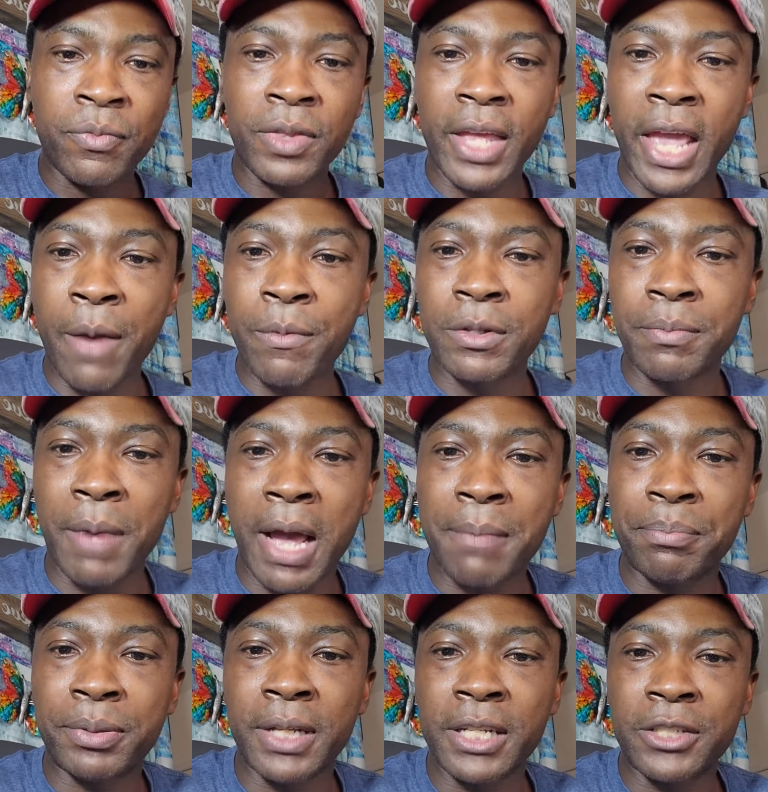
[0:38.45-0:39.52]
It was my
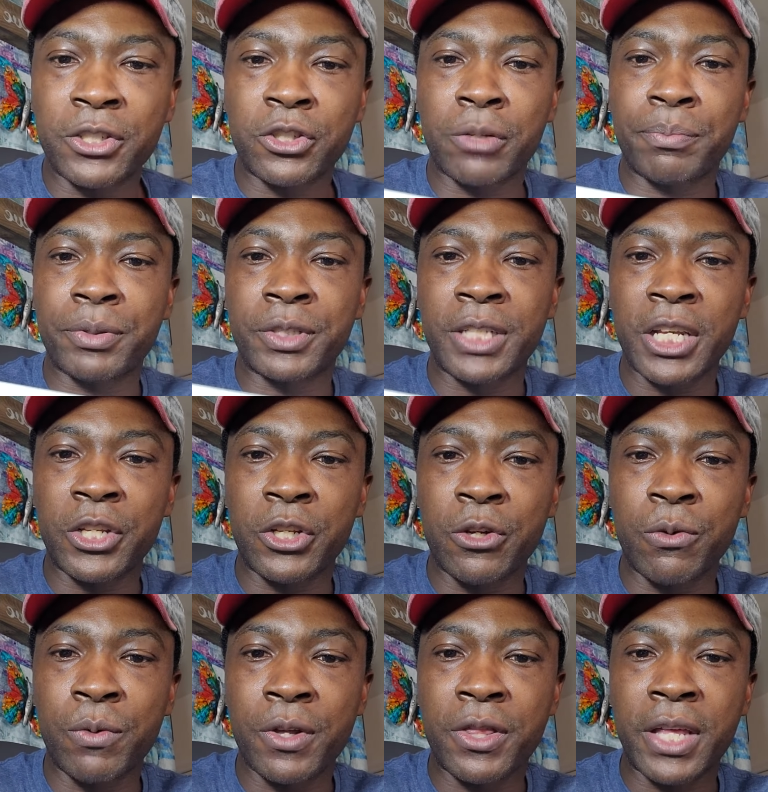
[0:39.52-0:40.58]
pleasure to present you
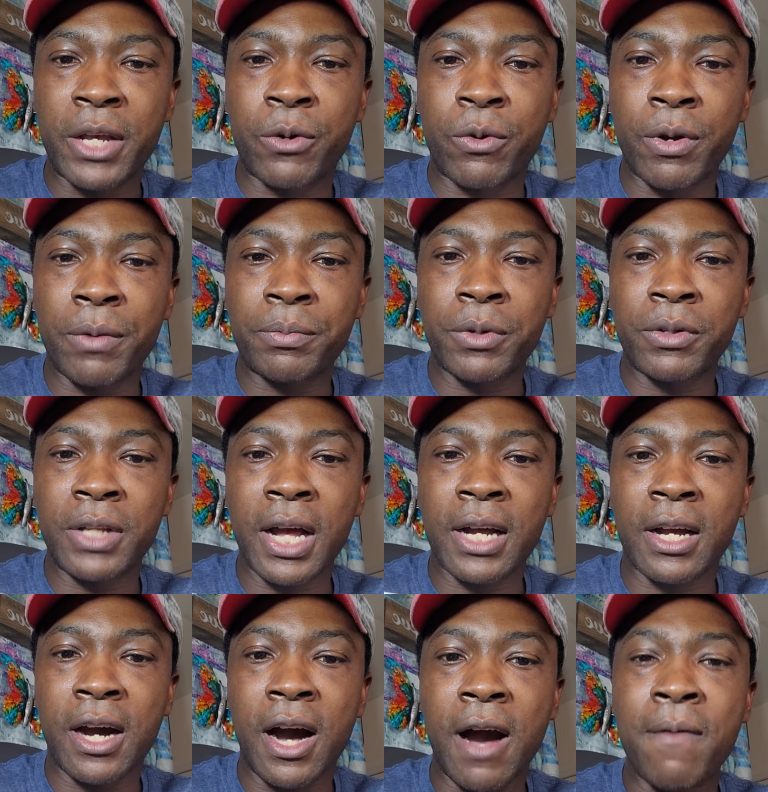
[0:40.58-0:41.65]
with a
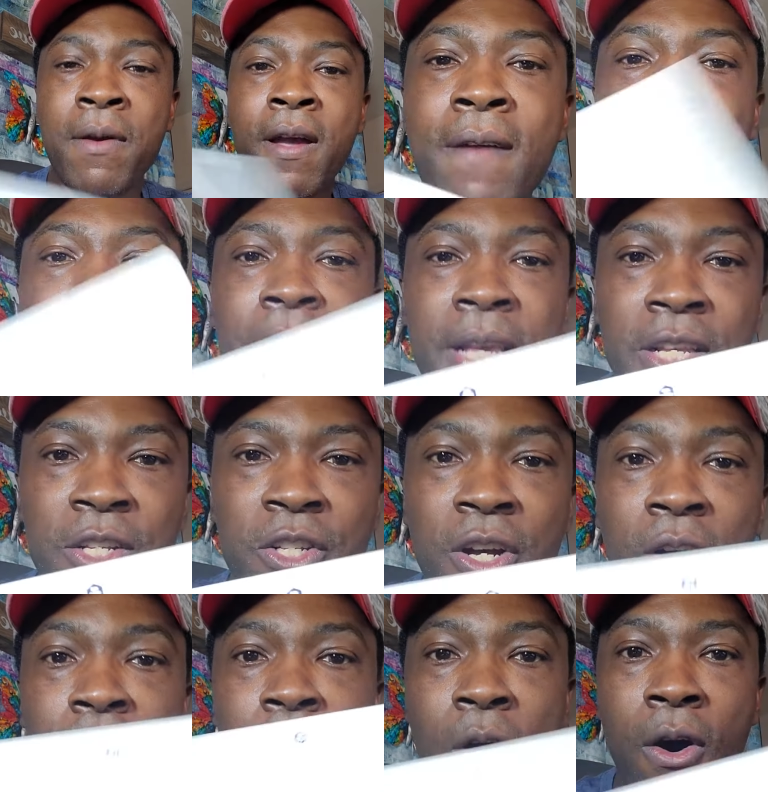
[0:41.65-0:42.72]
Crypto.com
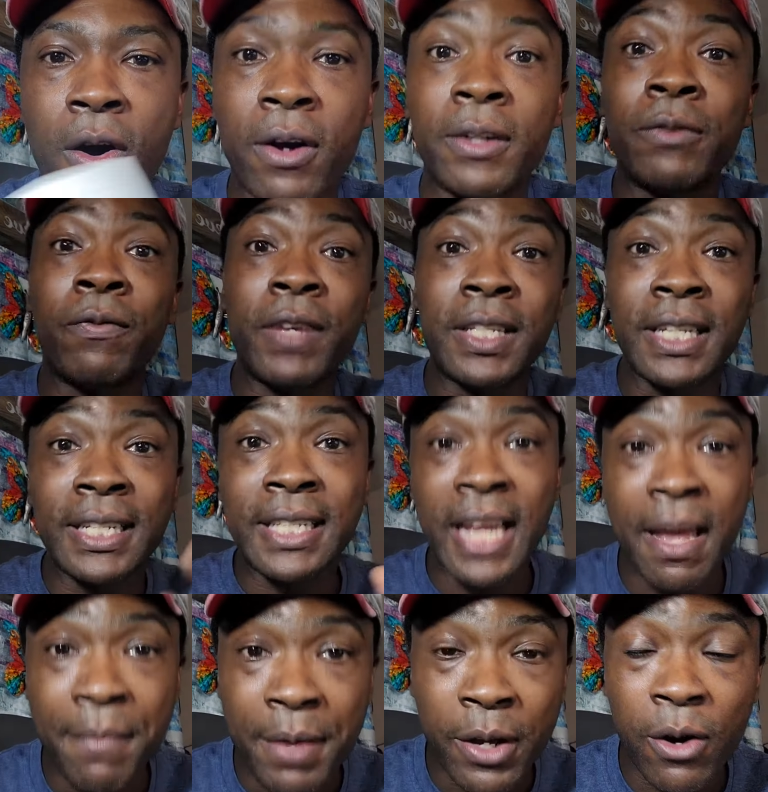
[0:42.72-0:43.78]
Visa card, Visa
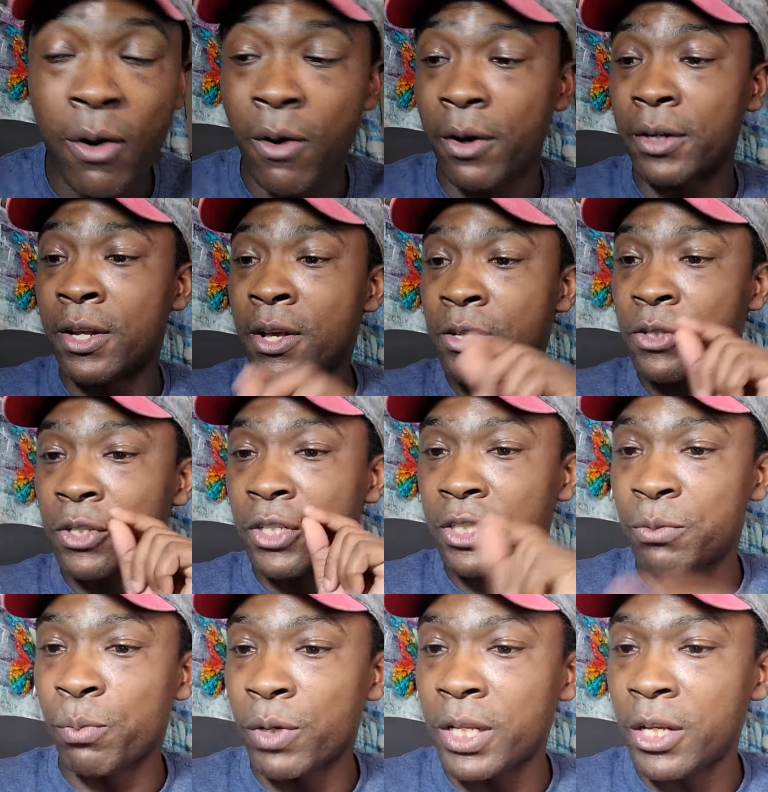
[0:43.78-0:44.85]
debit card. So this is
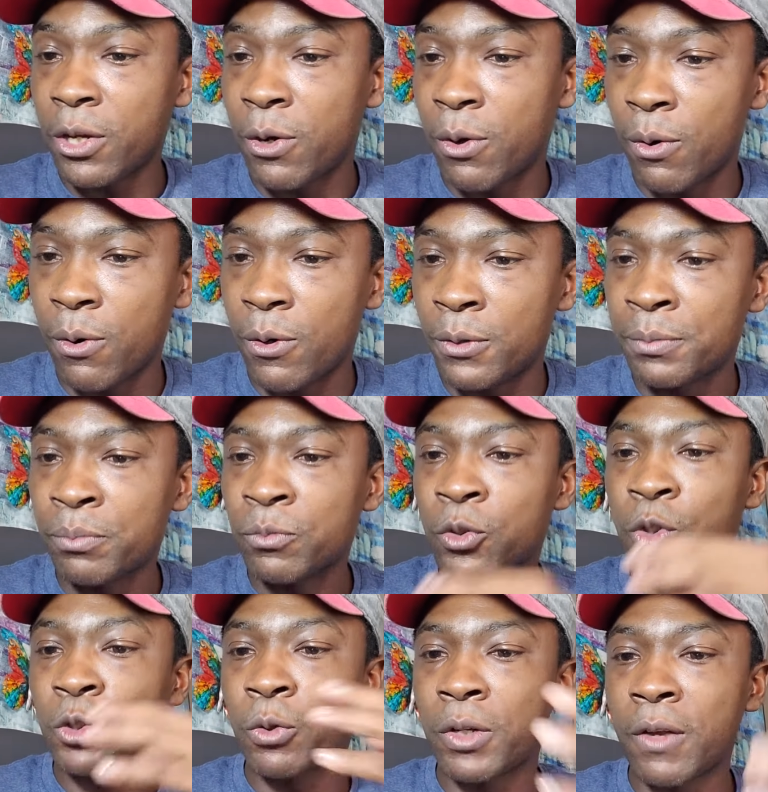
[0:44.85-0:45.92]
really cool,
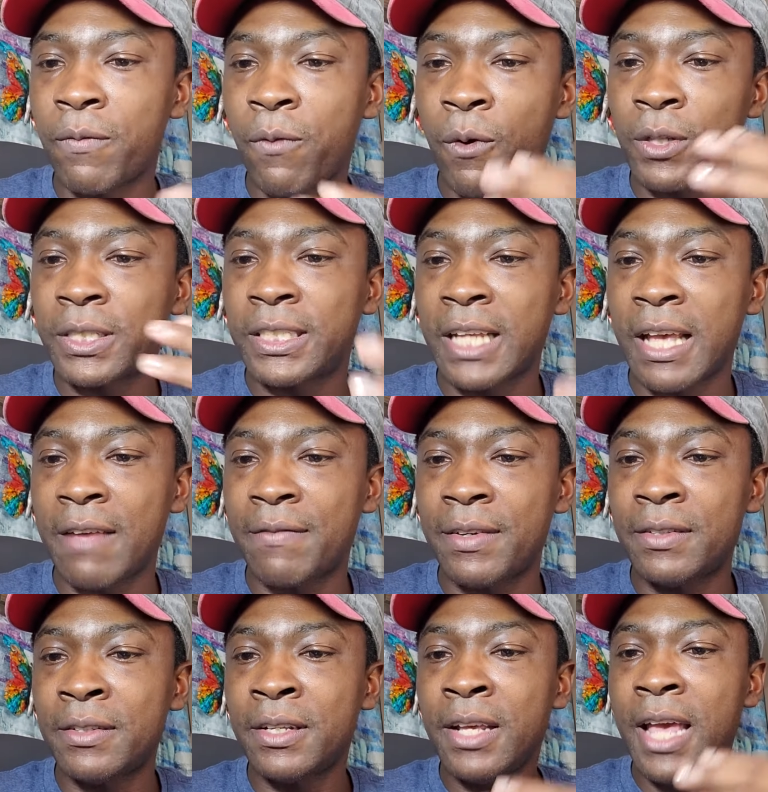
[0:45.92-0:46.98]

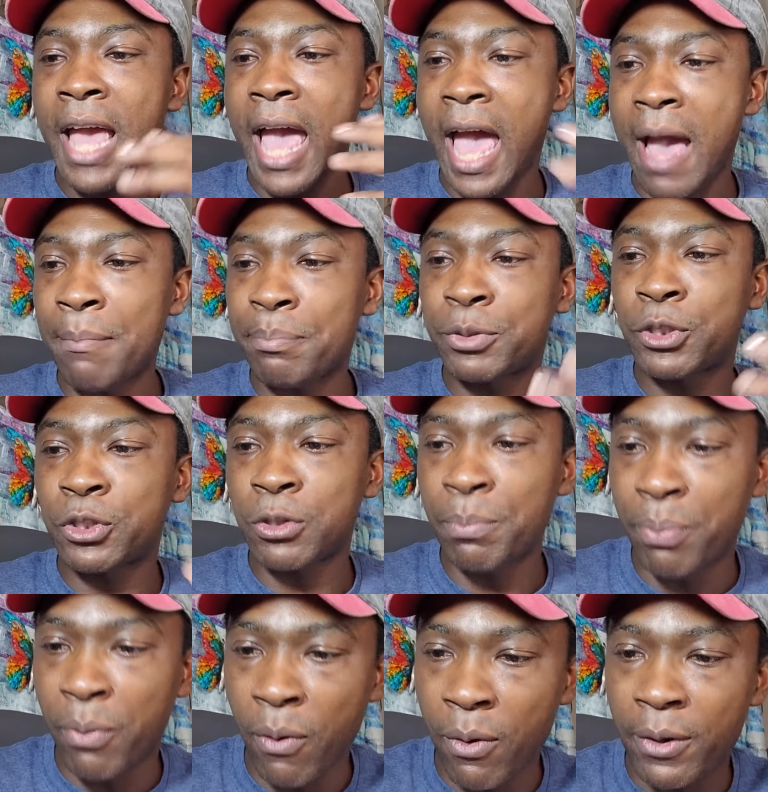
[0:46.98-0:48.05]
24/7 app
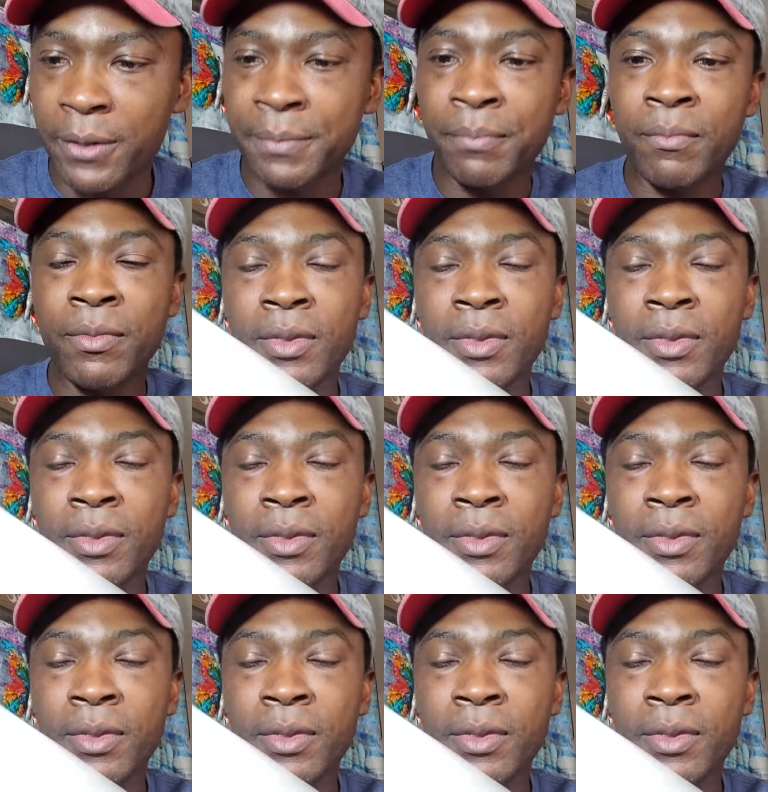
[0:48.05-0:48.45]
support.